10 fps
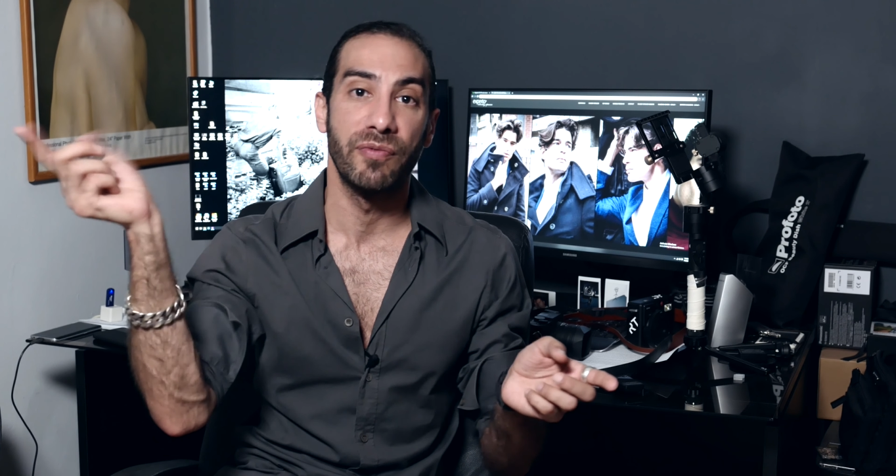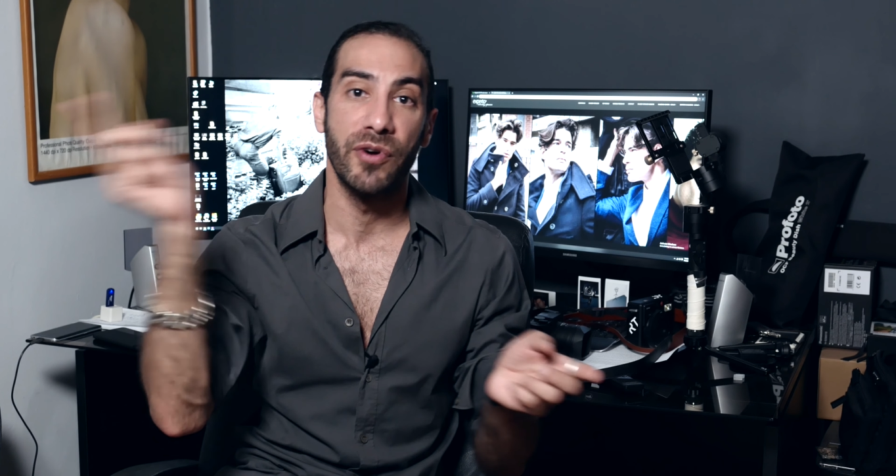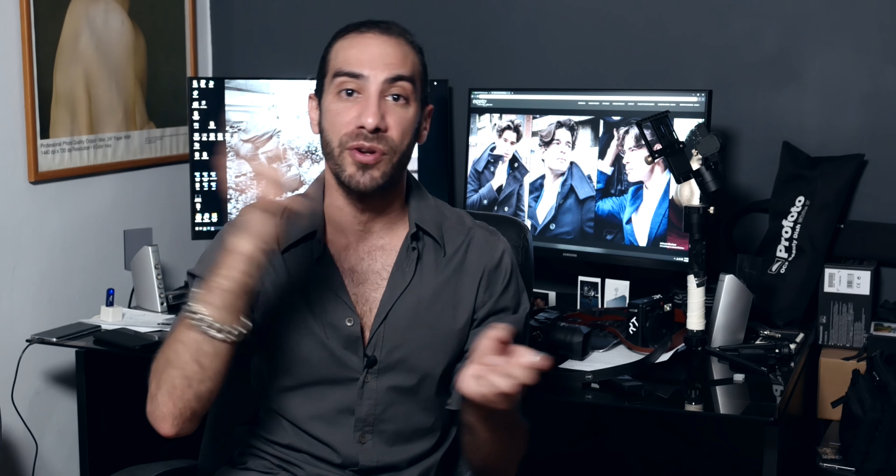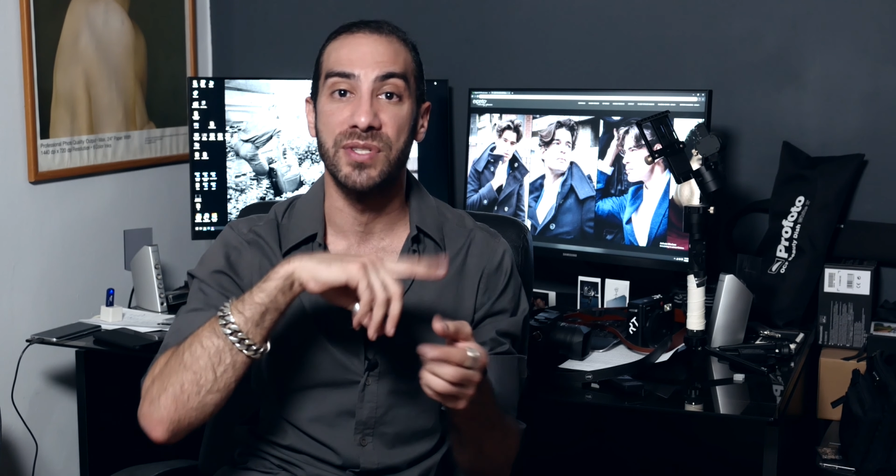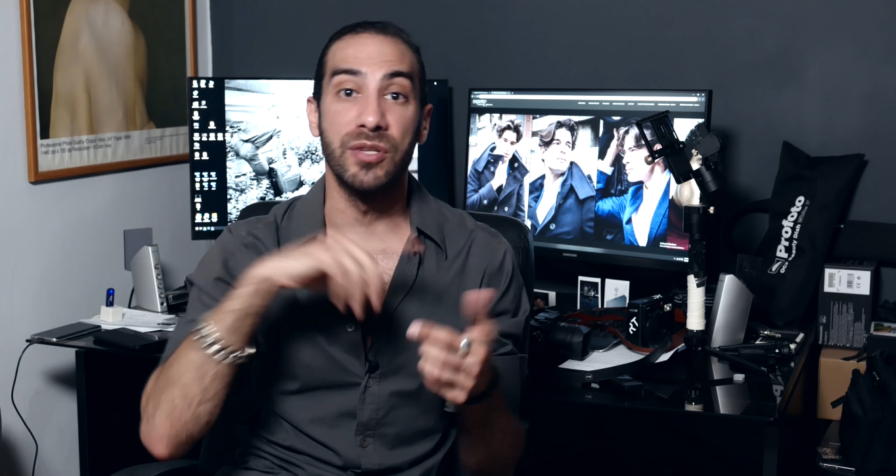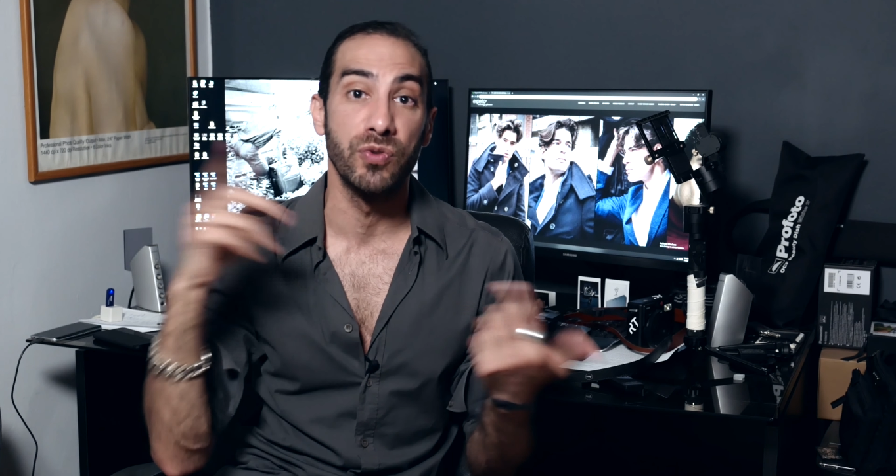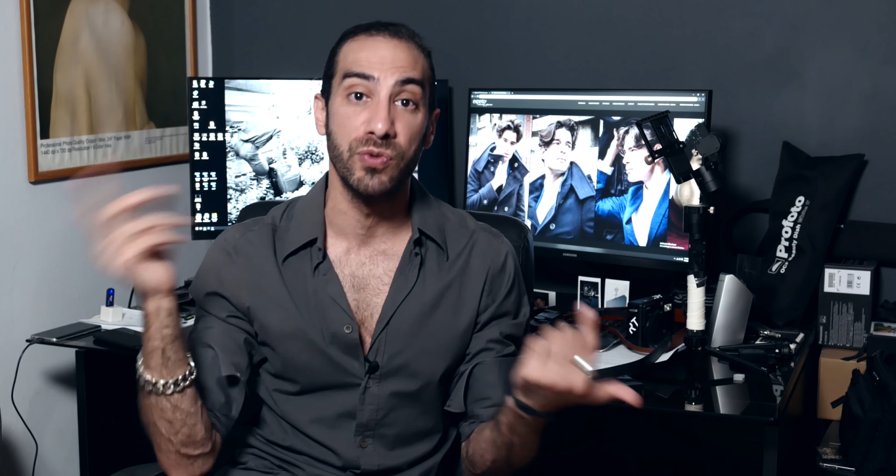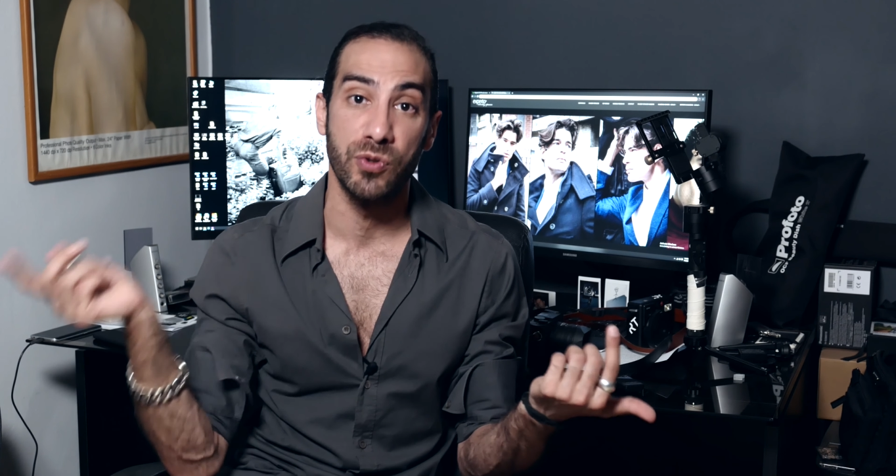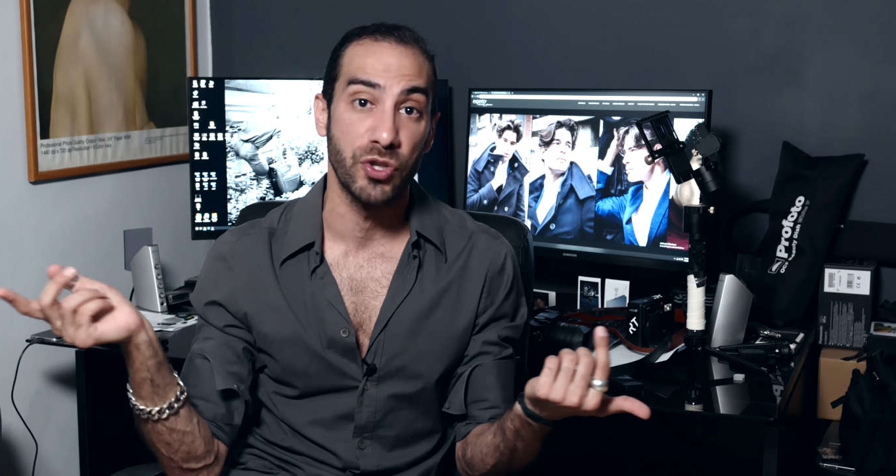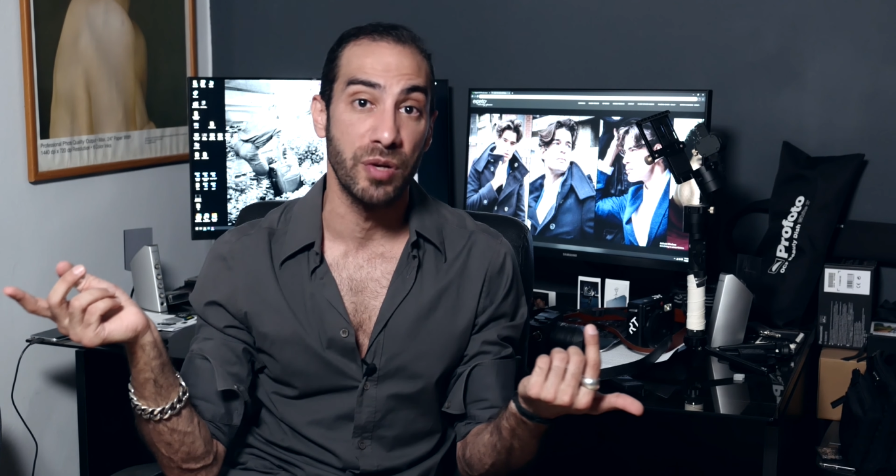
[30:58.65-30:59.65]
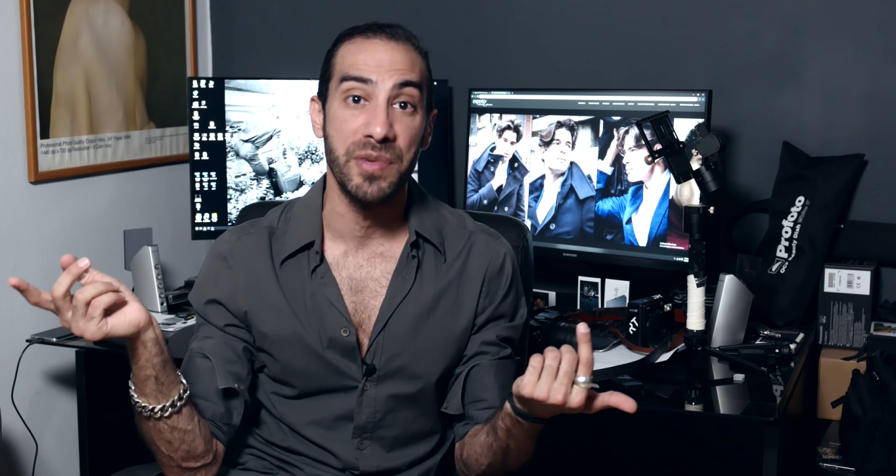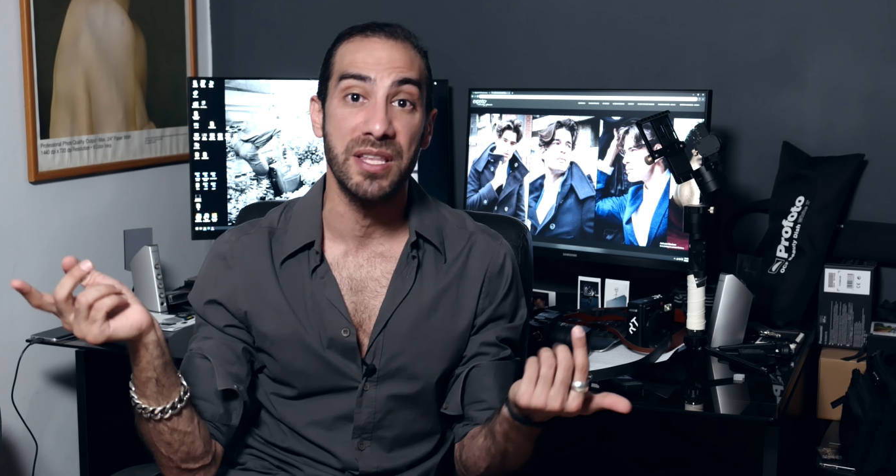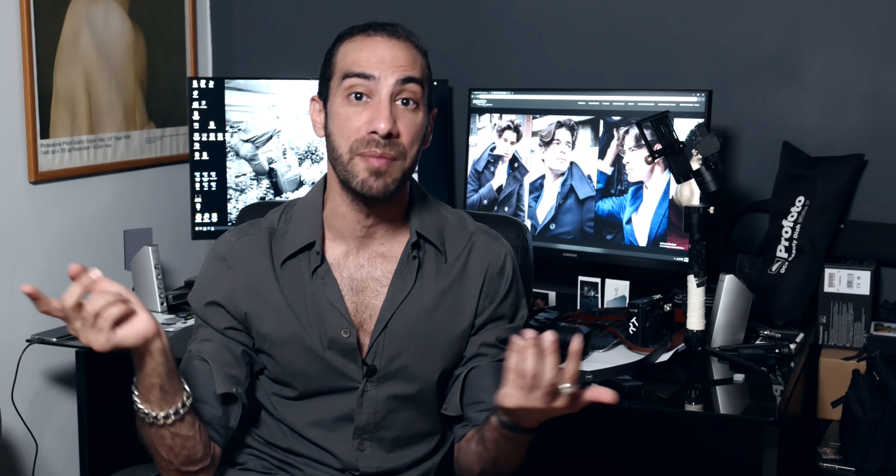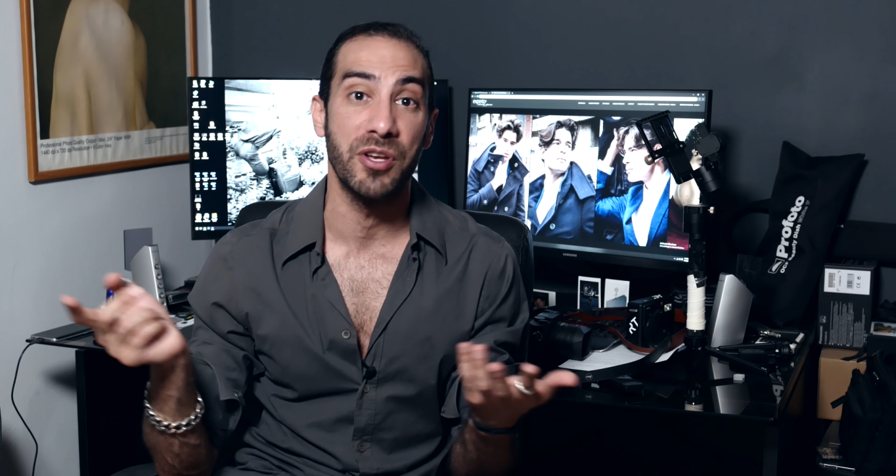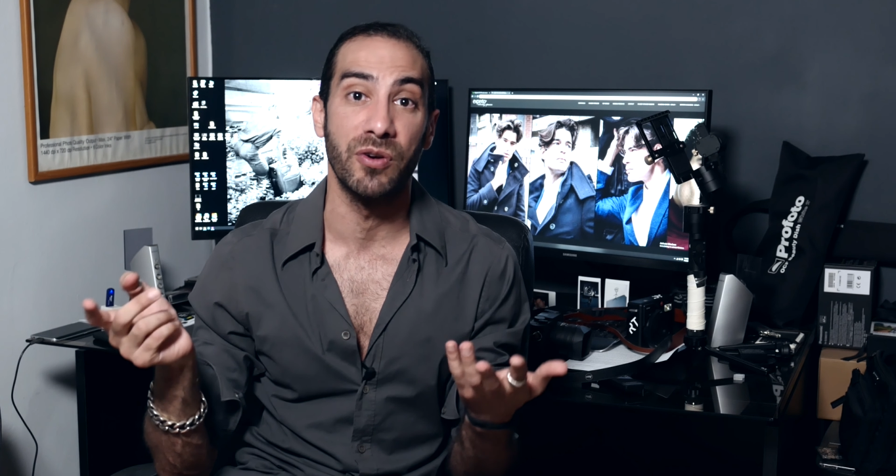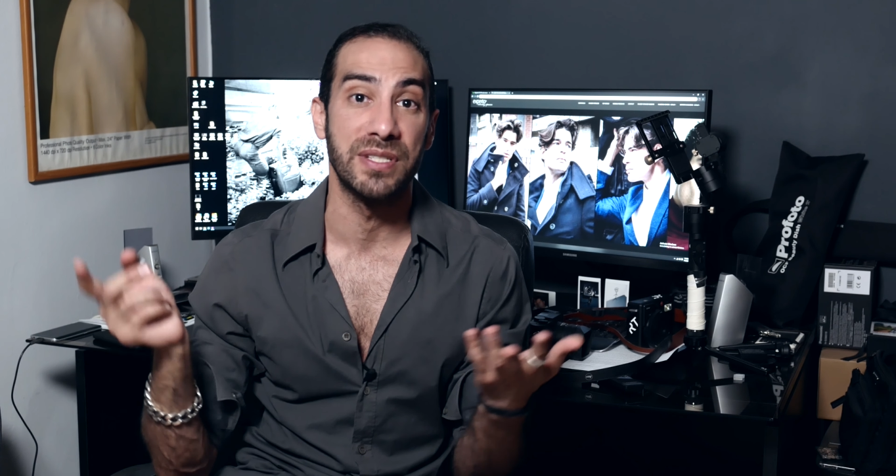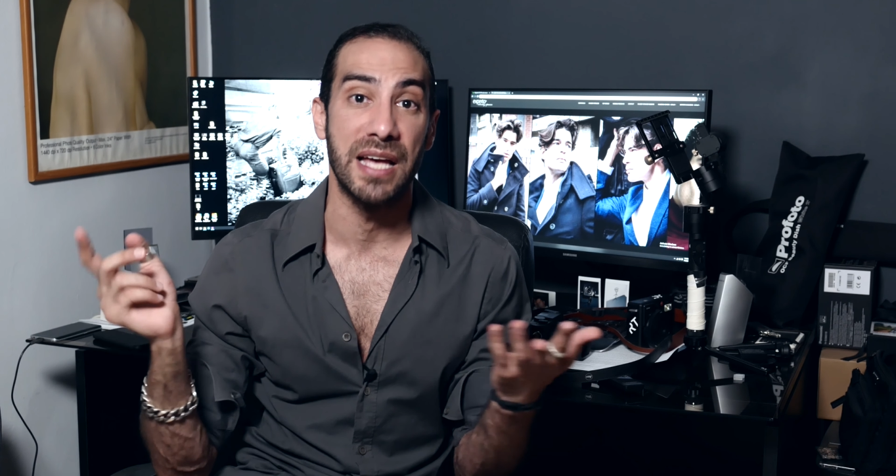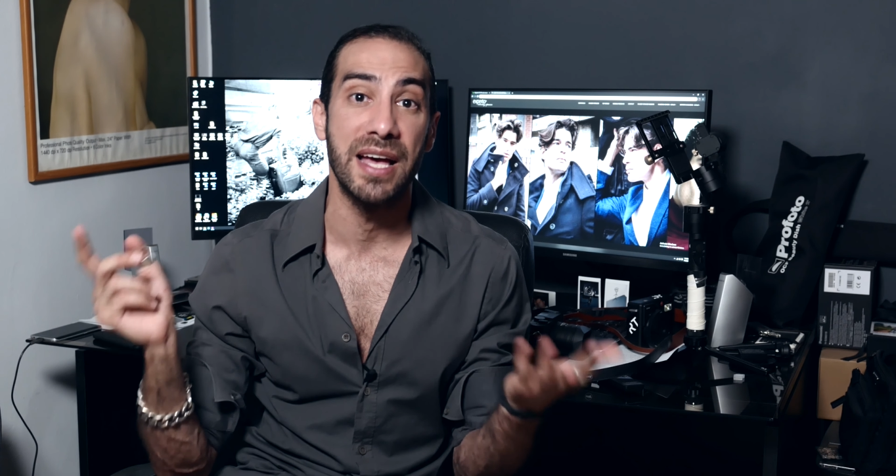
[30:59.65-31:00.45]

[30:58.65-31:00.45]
photos and do social media, because